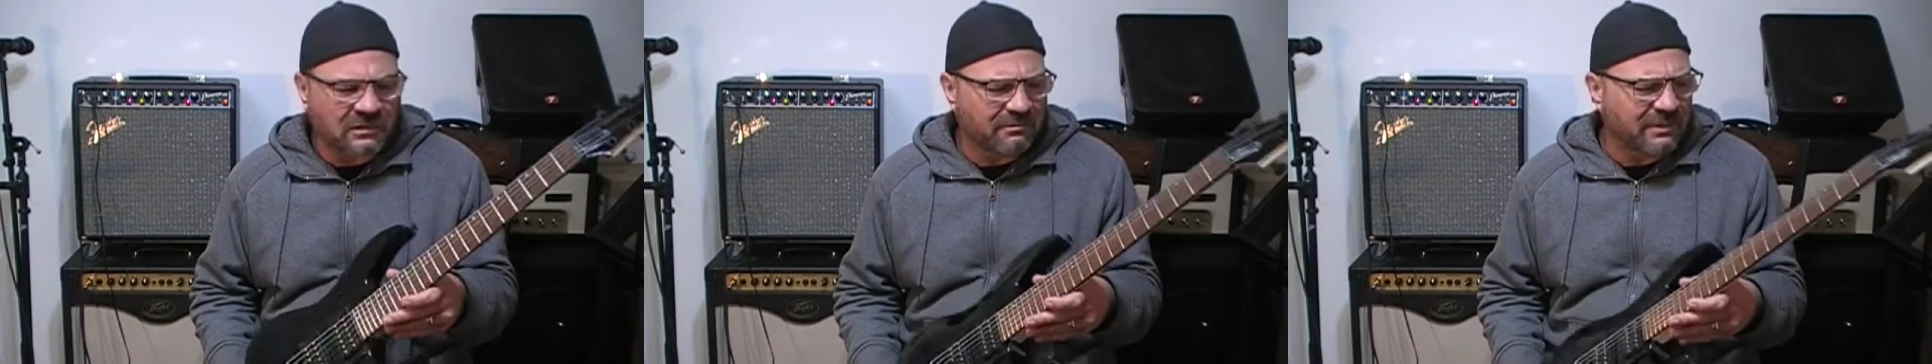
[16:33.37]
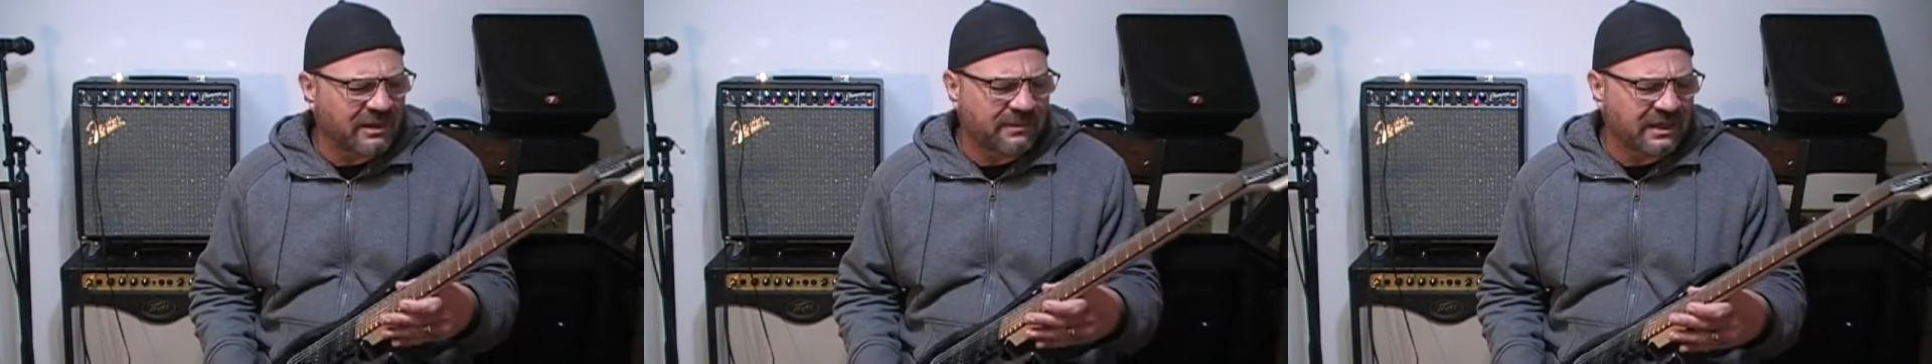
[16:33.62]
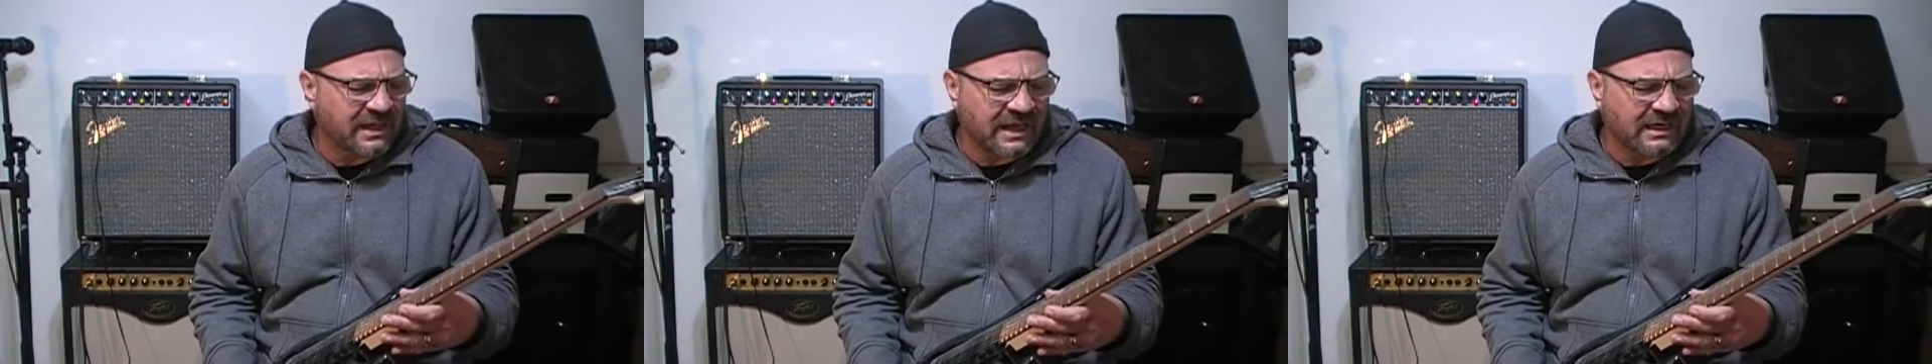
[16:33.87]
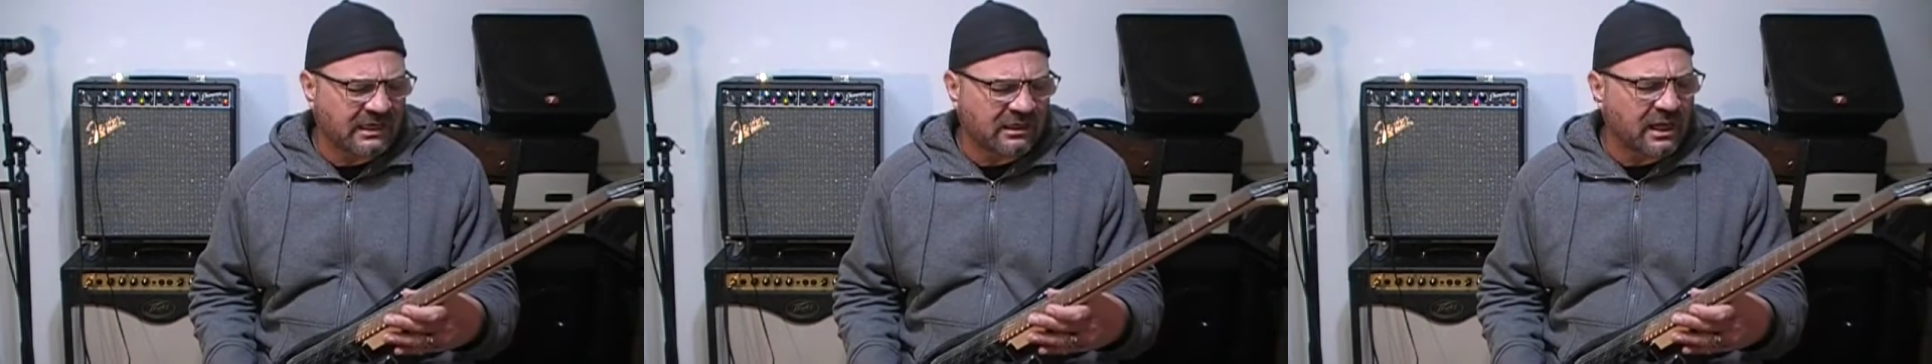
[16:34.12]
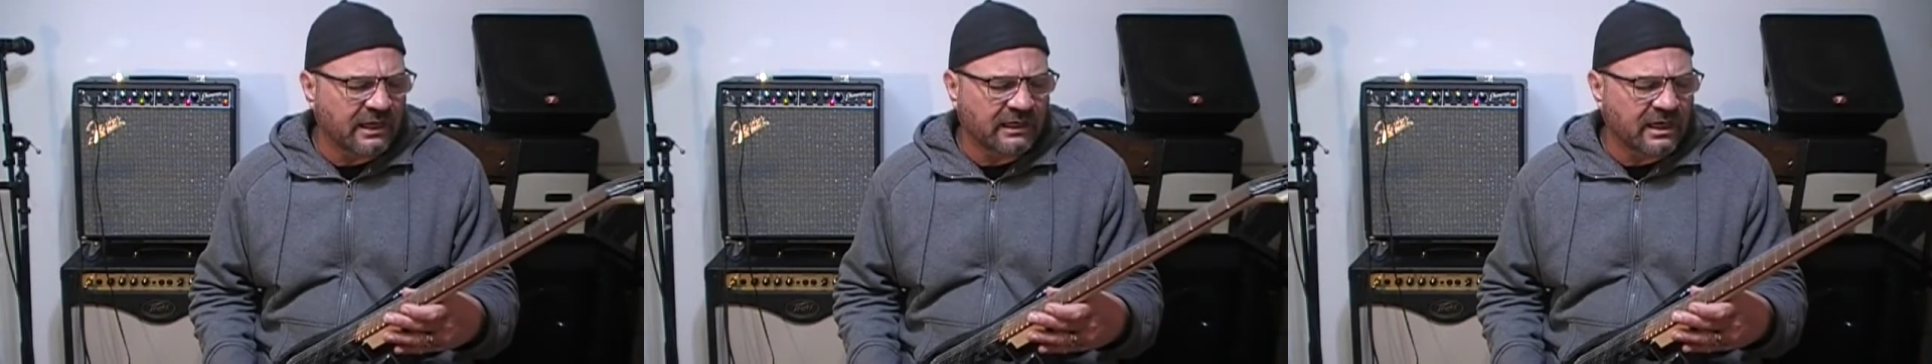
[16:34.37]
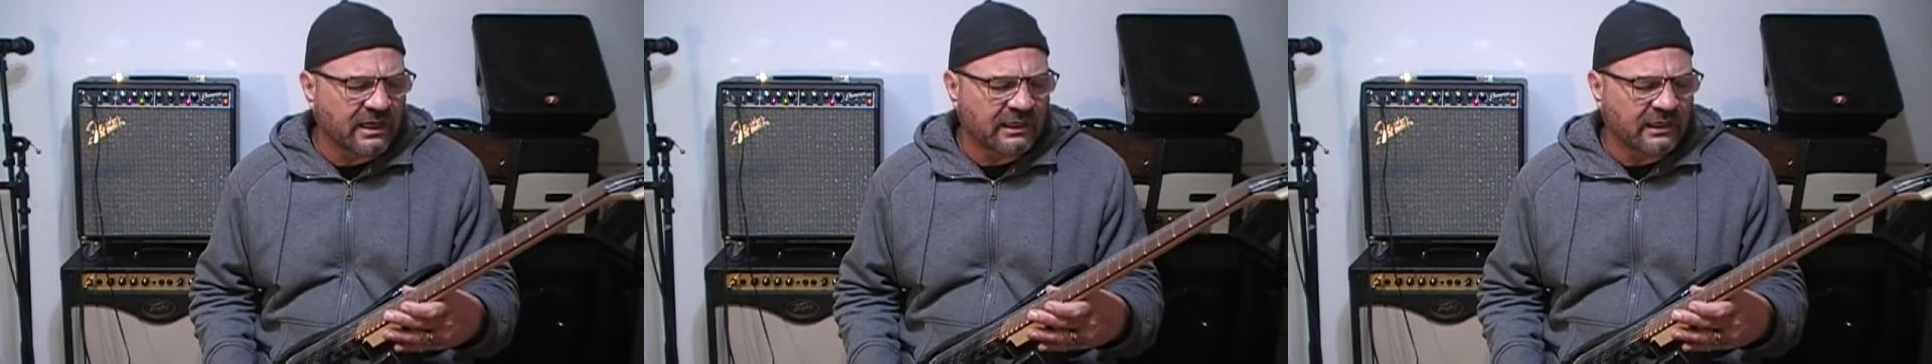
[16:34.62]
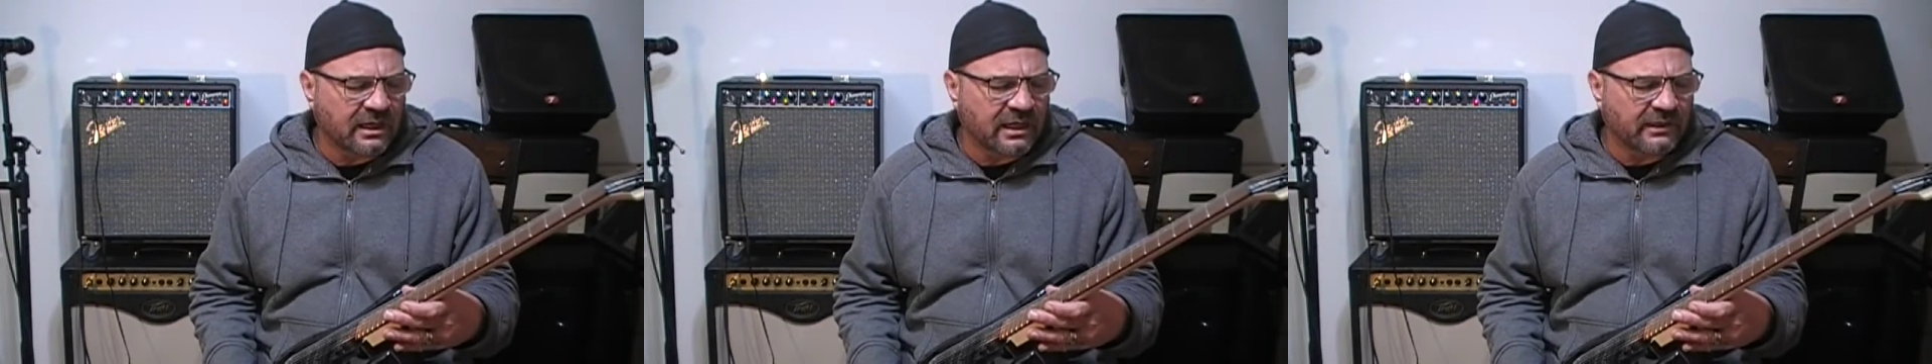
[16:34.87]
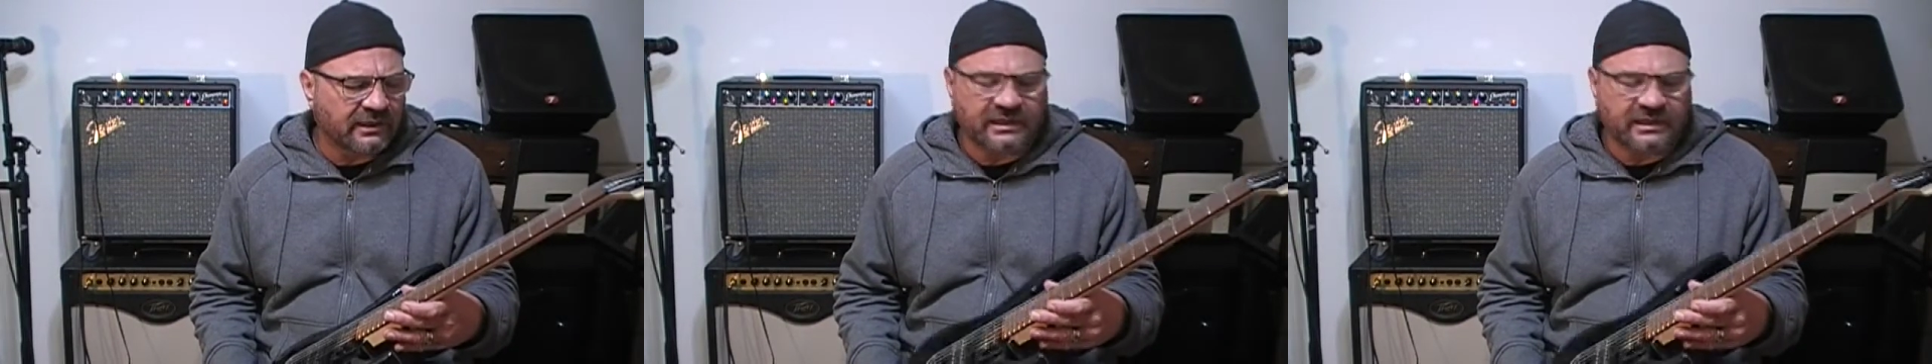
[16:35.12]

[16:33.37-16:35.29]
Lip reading: maybe $89.99.